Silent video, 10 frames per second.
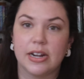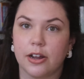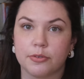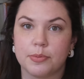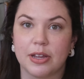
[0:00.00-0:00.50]

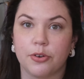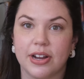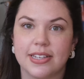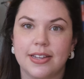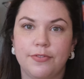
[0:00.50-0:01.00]
dog was being
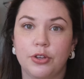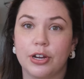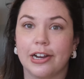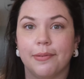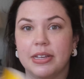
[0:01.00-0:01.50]
crazy. If you
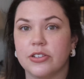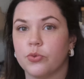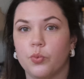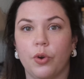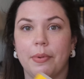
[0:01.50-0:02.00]
hear him, he's
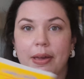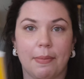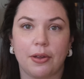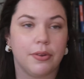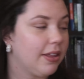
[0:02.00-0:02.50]
roaming
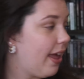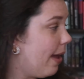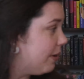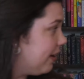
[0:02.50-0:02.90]
about in the cabin